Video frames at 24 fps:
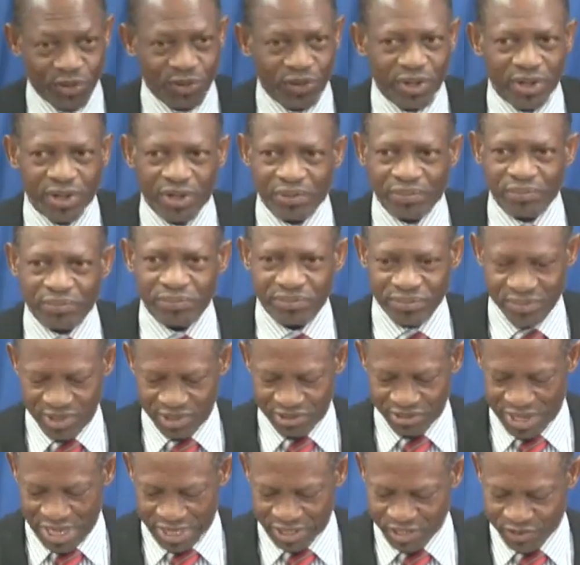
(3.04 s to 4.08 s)
you,
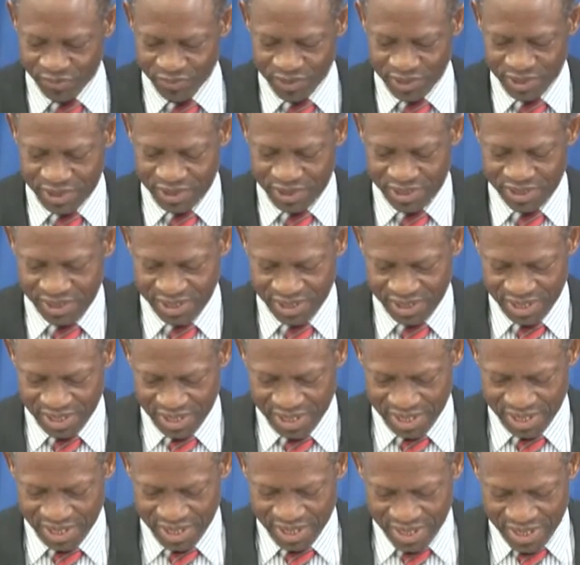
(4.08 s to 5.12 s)
Erasmus.
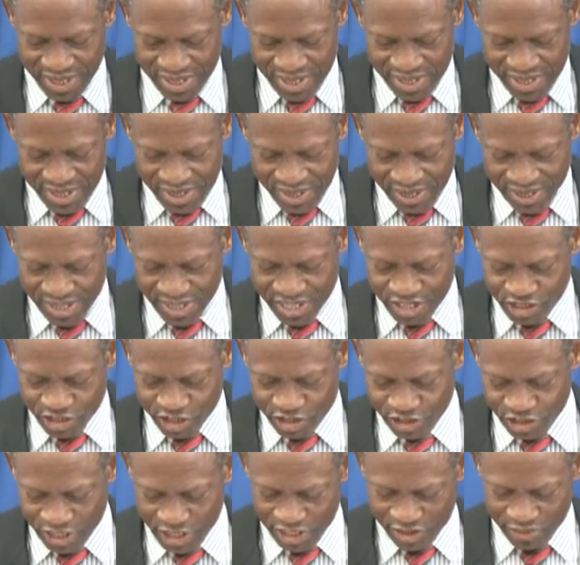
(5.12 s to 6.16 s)
Ladies
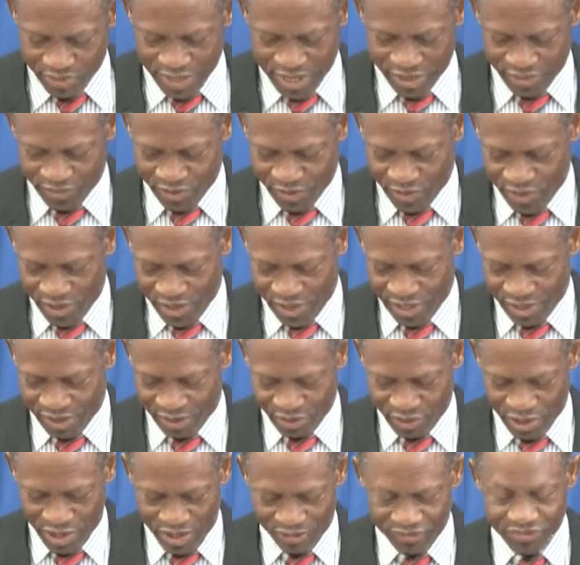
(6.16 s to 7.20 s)
and gentlemen of the media,
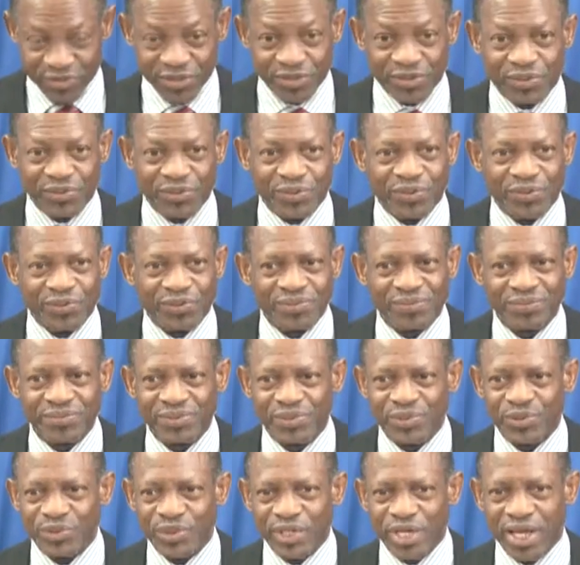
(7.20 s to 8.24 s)
good afternoon.
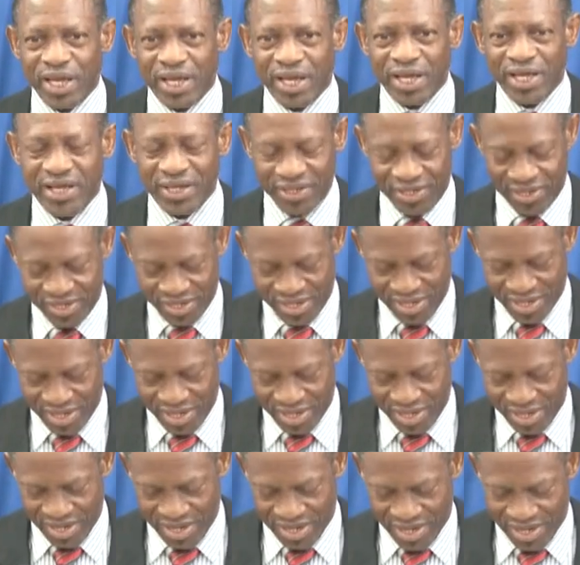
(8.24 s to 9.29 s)
Today,
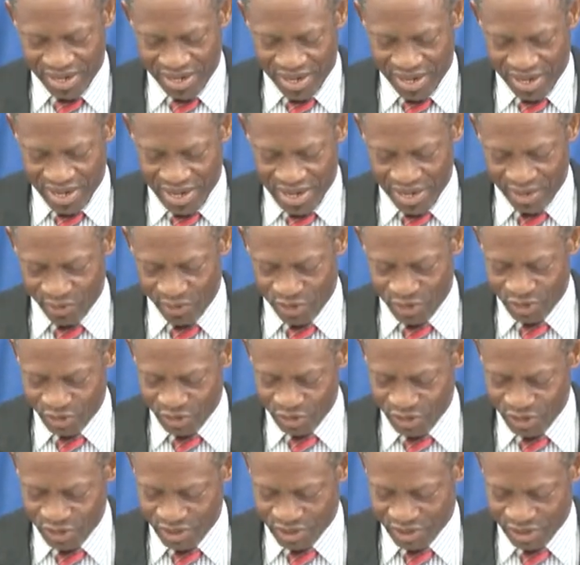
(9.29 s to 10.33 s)
I wish
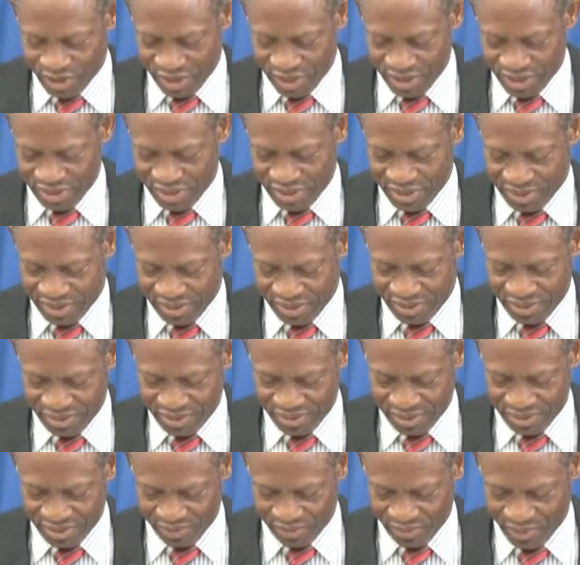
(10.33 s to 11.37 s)
to discuss
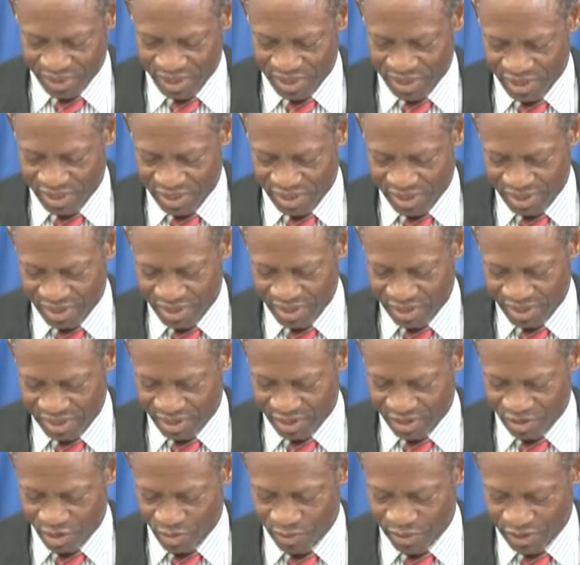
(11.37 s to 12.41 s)
some key
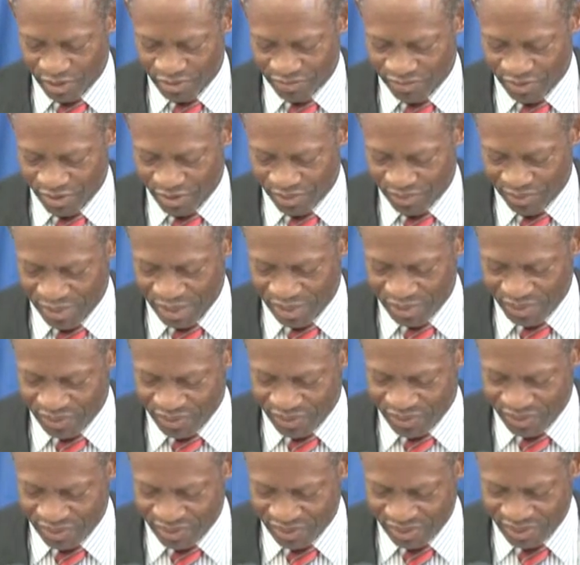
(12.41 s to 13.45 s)
economic
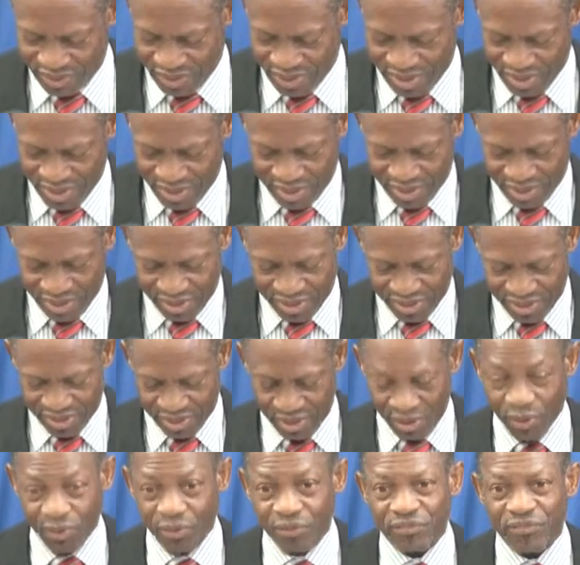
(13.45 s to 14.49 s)
developments
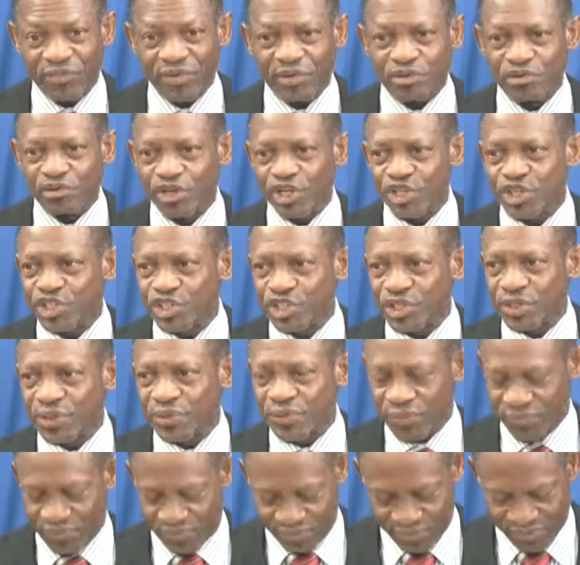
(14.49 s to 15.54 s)
in our federation.